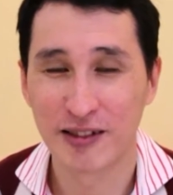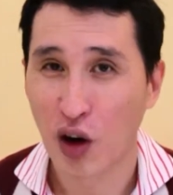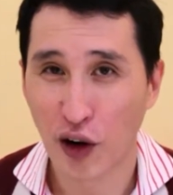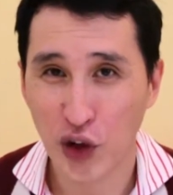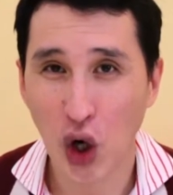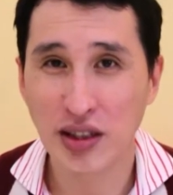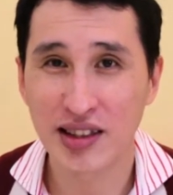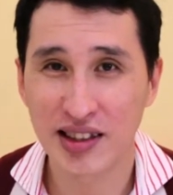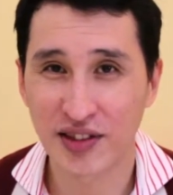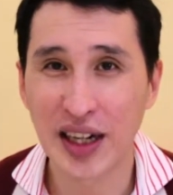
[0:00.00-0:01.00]
Of course, this
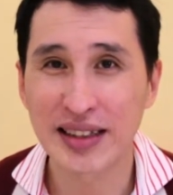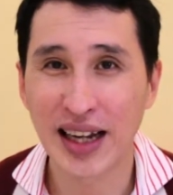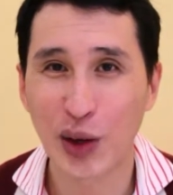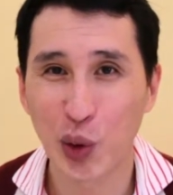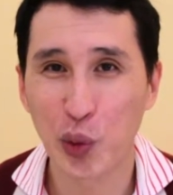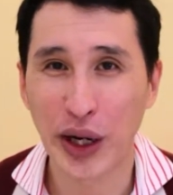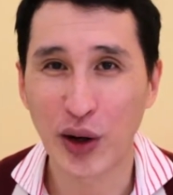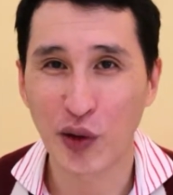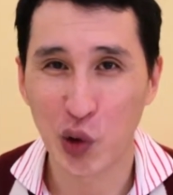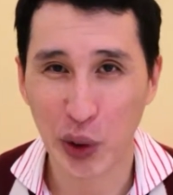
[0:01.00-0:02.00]
is a very narrow way
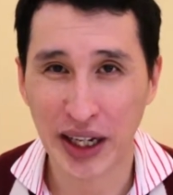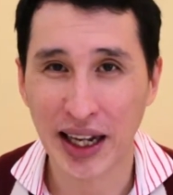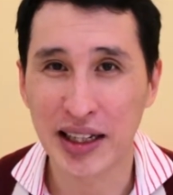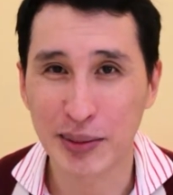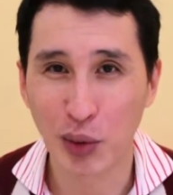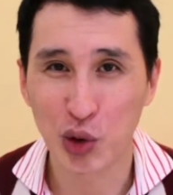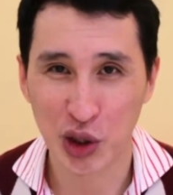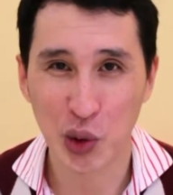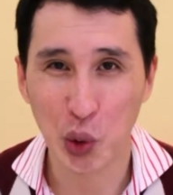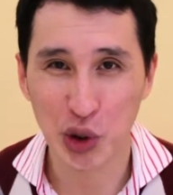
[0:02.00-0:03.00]
of looking at
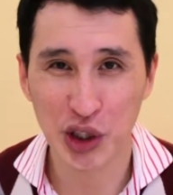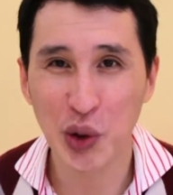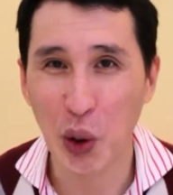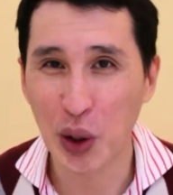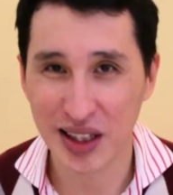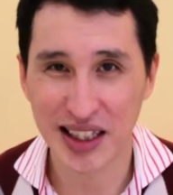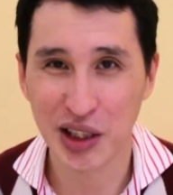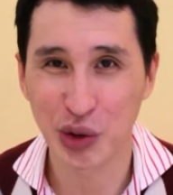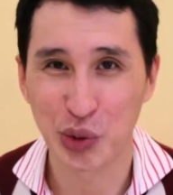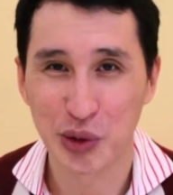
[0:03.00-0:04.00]
emotional quotient or
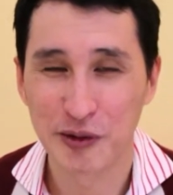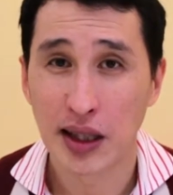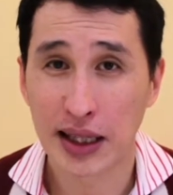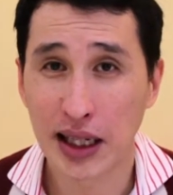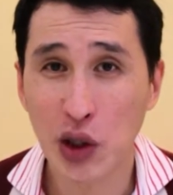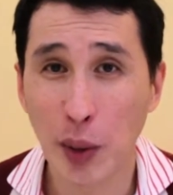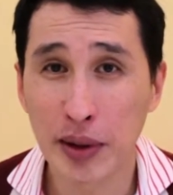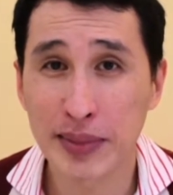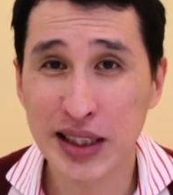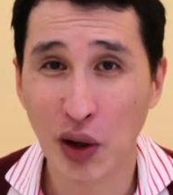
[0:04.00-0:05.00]
EQ. Another
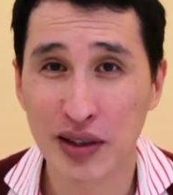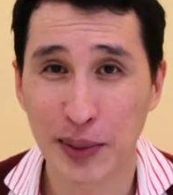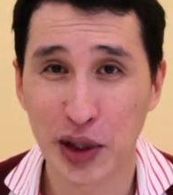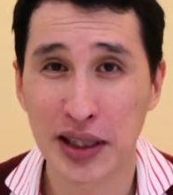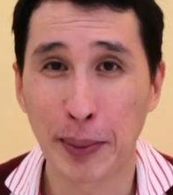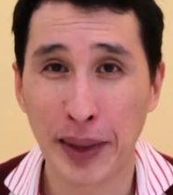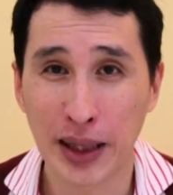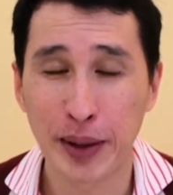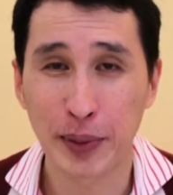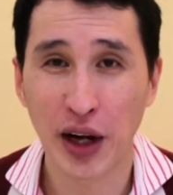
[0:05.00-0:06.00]
common misconception that many
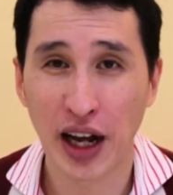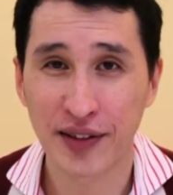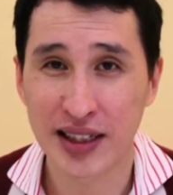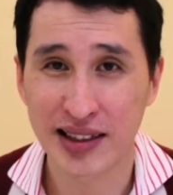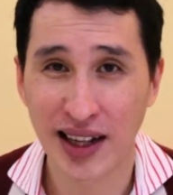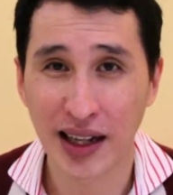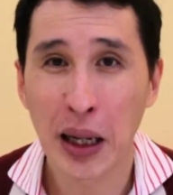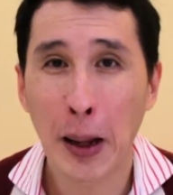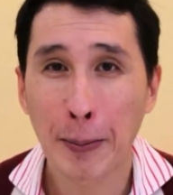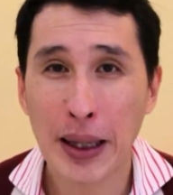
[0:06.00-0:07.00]
people have is that
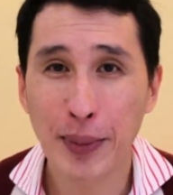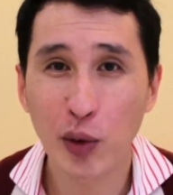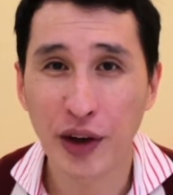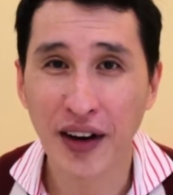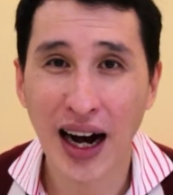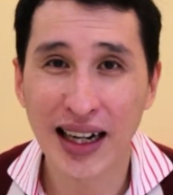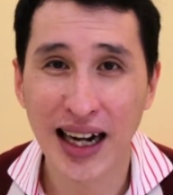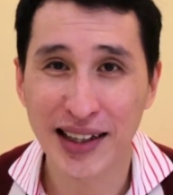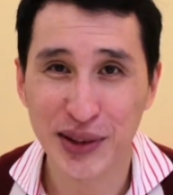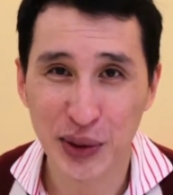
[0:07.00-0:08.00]
people with
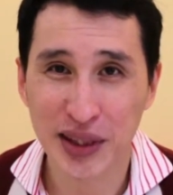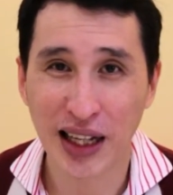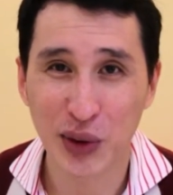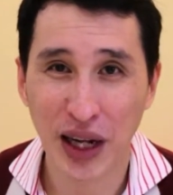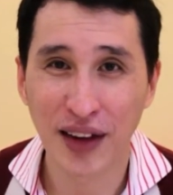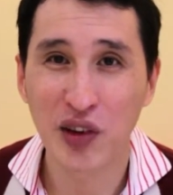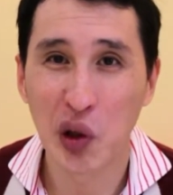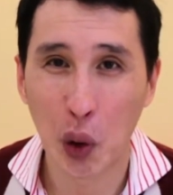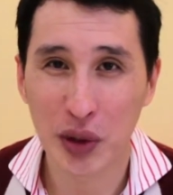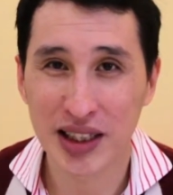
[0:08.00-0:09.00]
high IQ tend to have
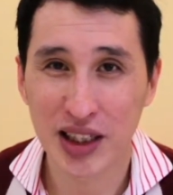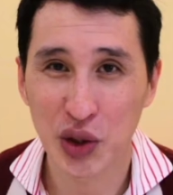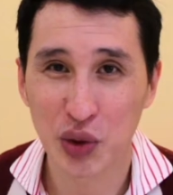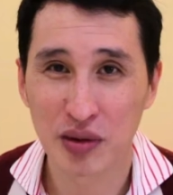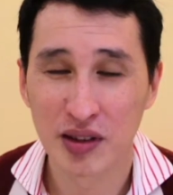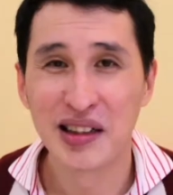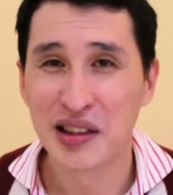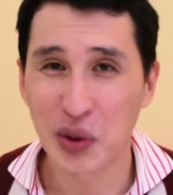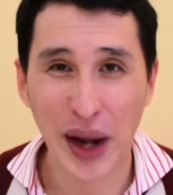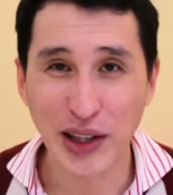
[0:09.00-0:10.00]
low EQ.
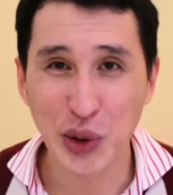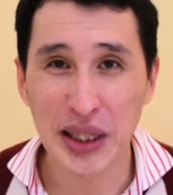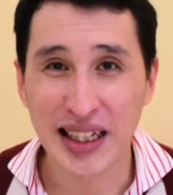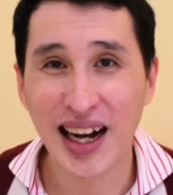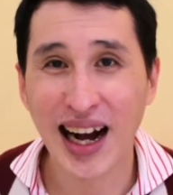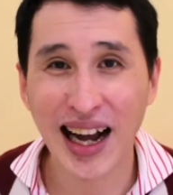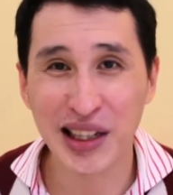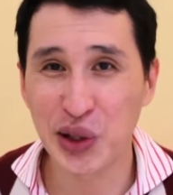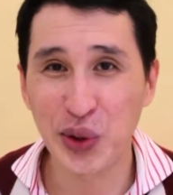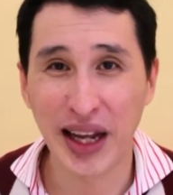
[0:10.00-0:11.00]
So actually,
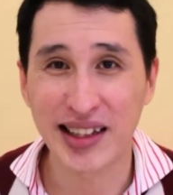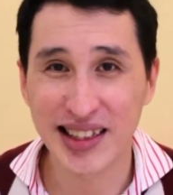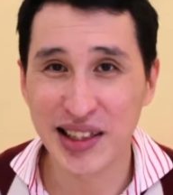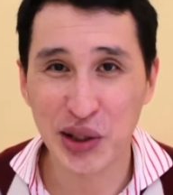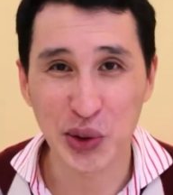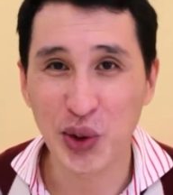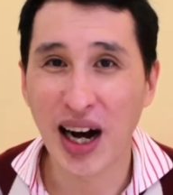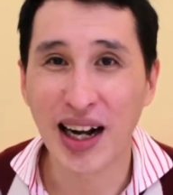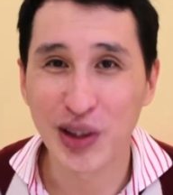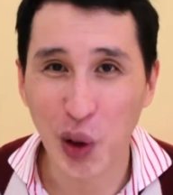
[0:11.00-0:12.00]
IQ and EQ
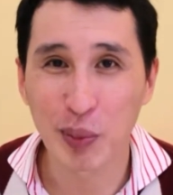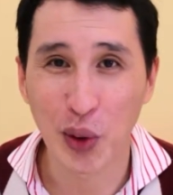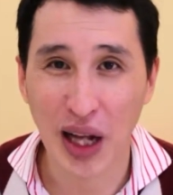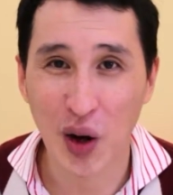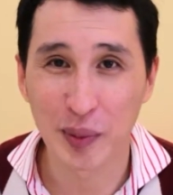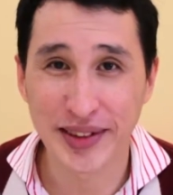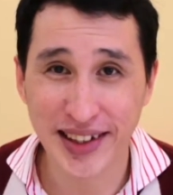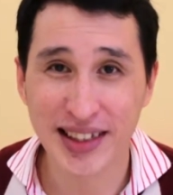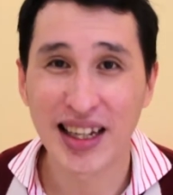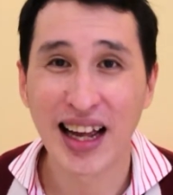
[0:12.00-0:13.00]
are not polar
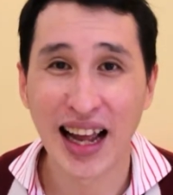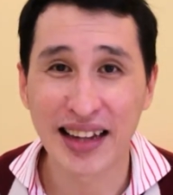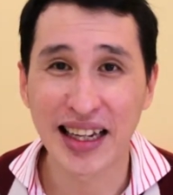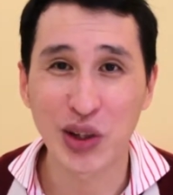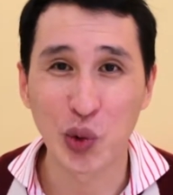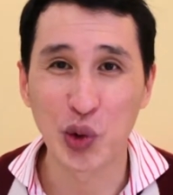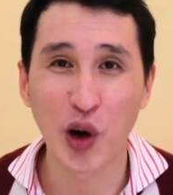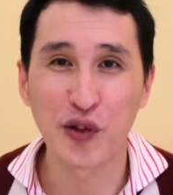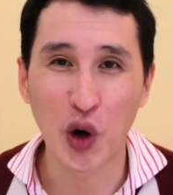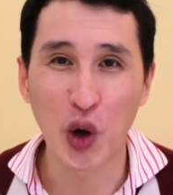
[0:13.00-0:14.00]
opposites and they do
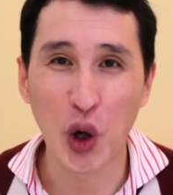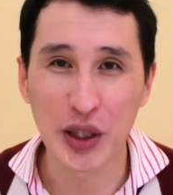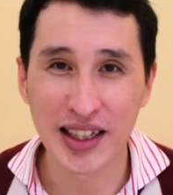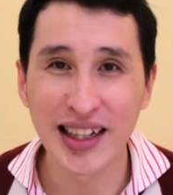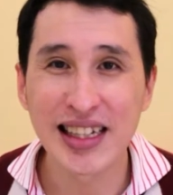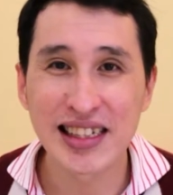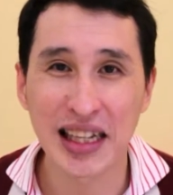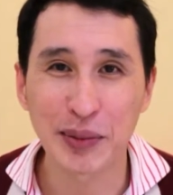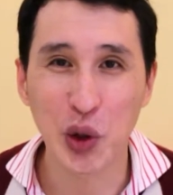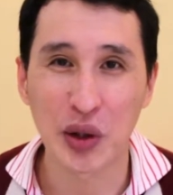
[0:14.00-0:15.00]
not fall on the
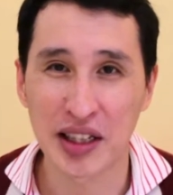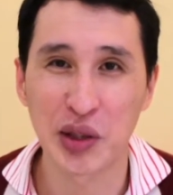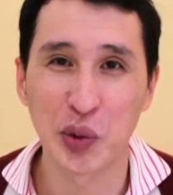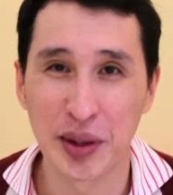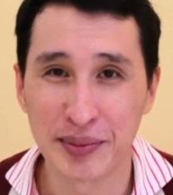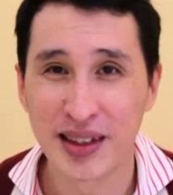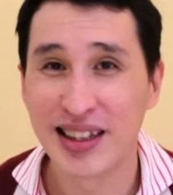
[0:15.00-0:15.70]
same continuum.